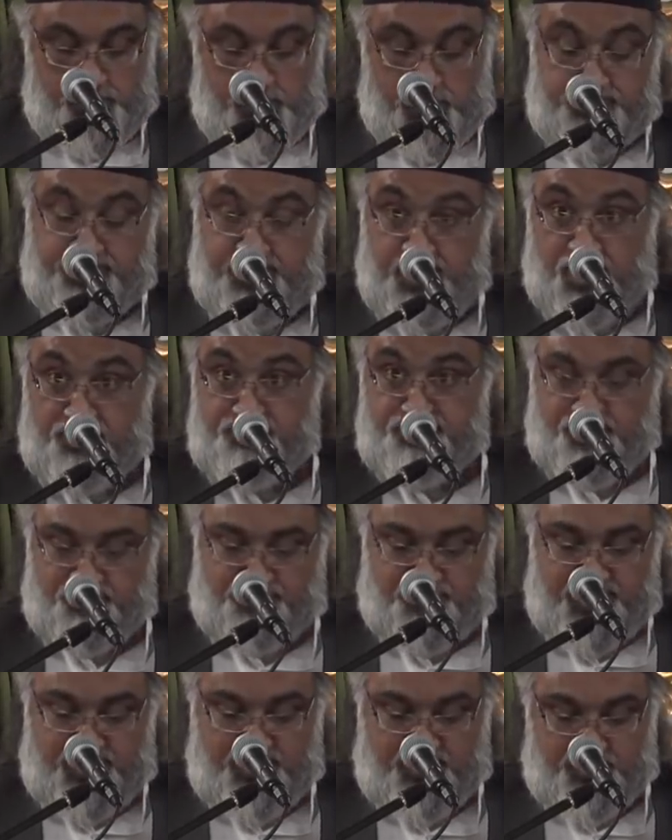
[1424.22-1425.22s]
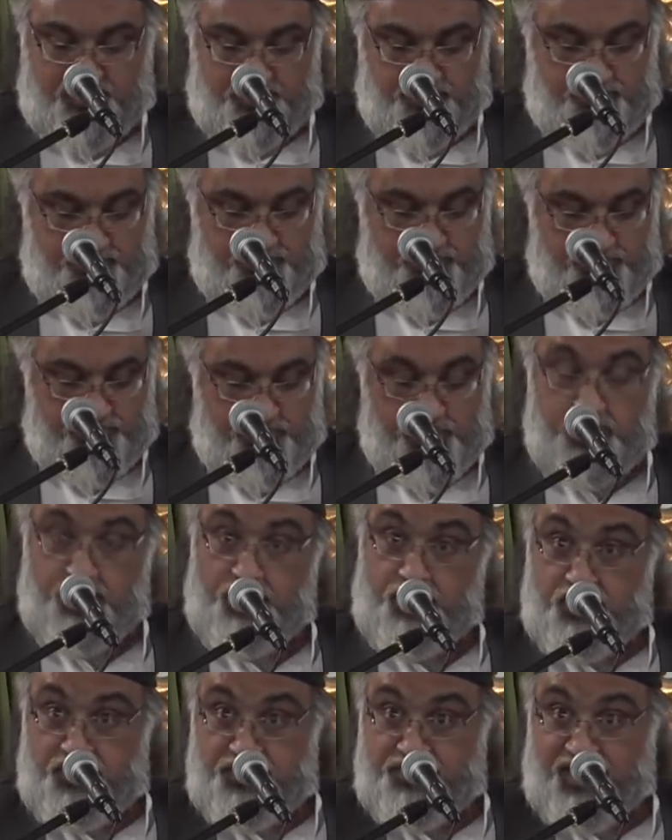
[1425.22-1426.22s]
Adnan Shafiq,
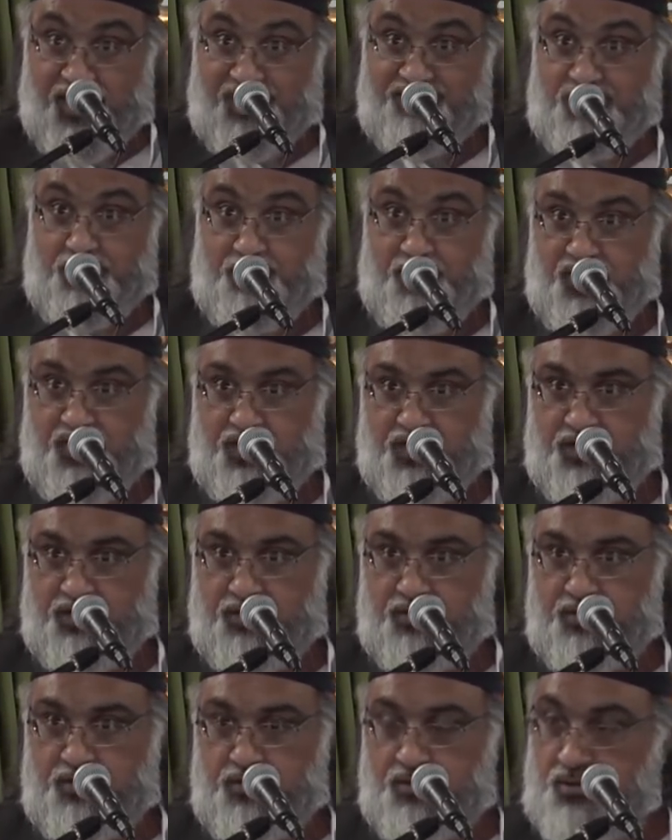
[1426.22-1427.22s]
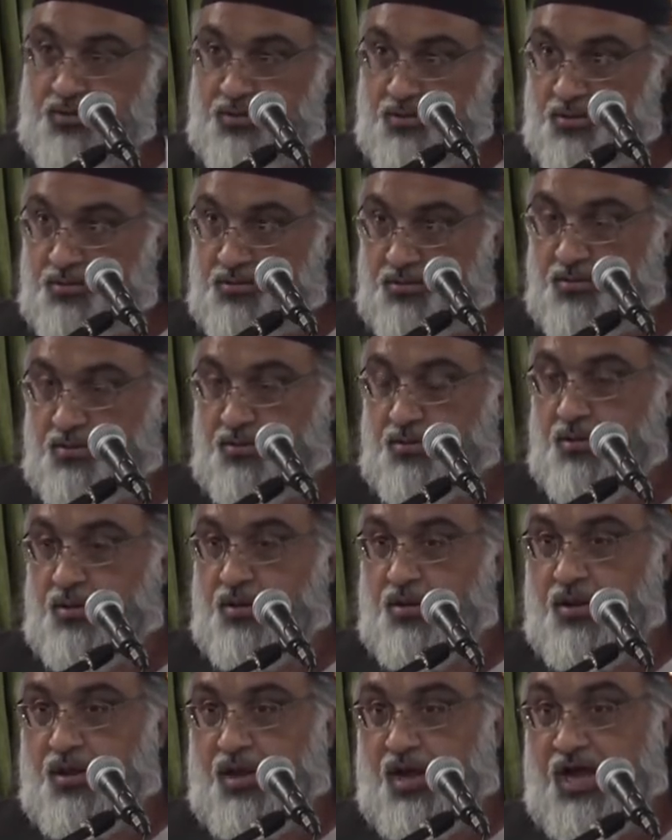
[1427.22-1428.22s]
Yasib Ali,
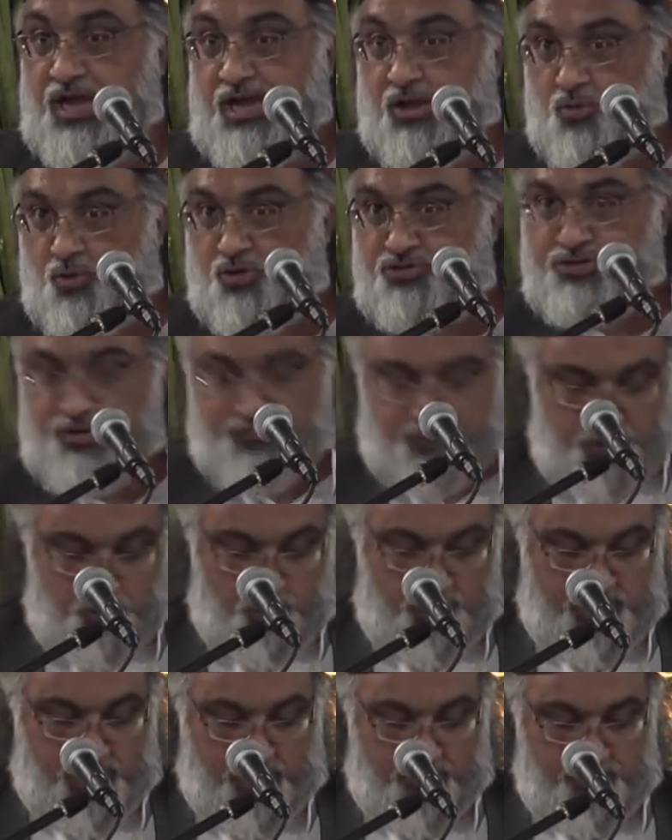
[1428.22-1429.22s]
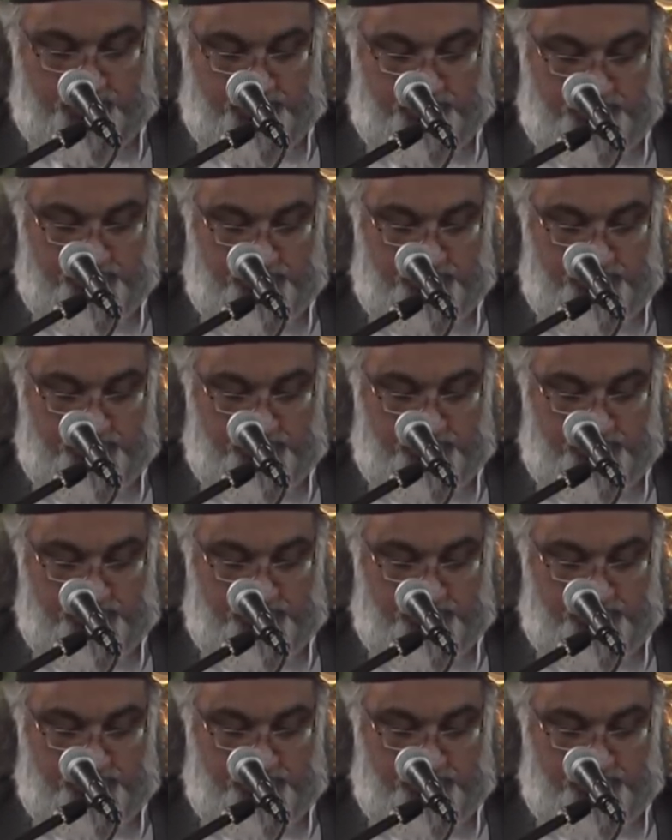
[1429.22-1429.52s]
I have watched a few of them.